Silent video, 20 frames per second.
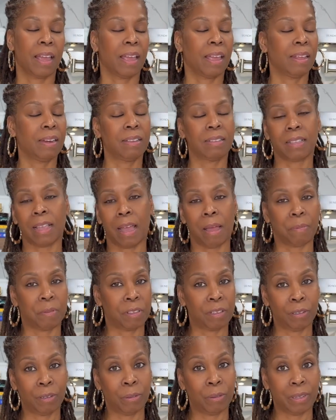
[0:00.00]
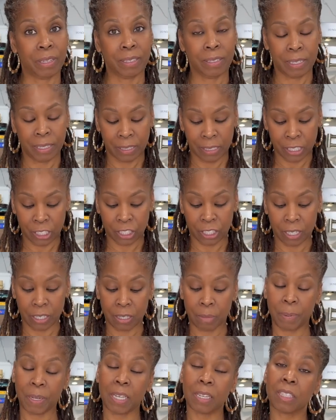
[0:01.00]
it is absolutely
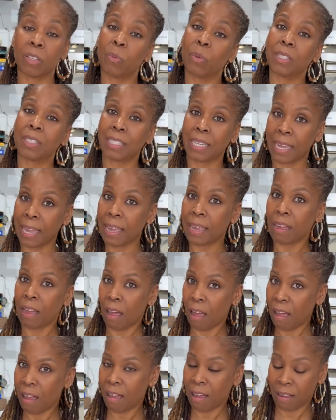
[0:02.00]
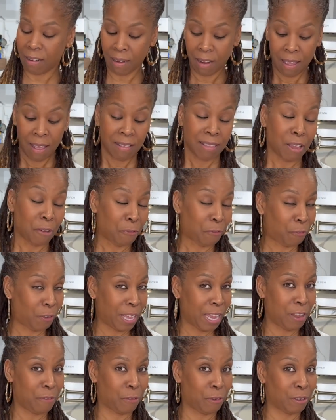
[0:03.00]
delicious because it will take on the
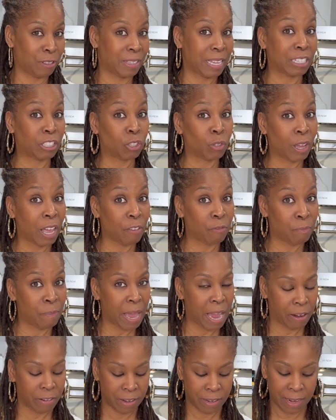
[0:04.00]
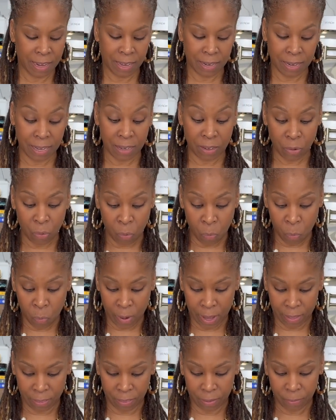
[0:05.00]
flavors that you have marinated with.